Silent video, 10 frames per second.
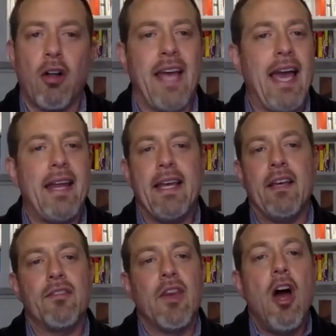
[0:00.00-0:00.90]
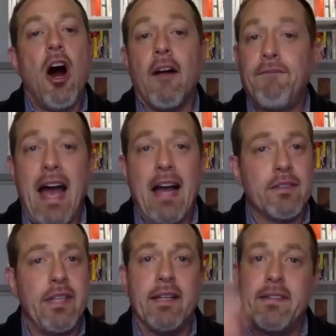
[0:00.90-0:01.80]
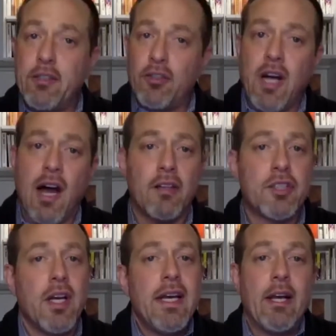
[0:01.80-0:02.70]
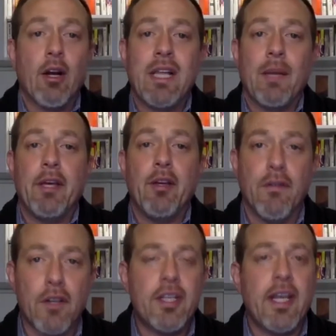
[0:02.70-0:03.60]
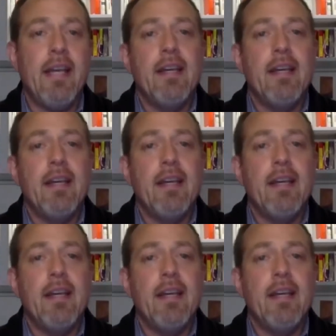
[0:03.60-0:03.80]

Dan is on faculty at Teachers College here at Columbia University.